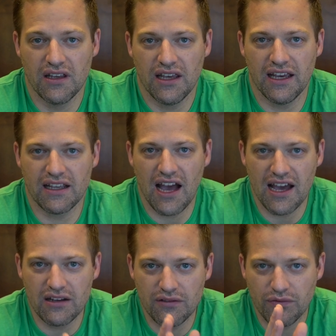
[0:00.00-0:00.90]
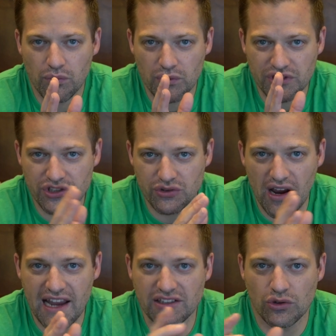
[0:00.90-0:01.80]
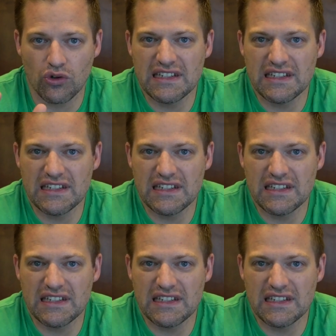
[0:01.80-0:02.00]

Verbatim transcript: It kind of restrains or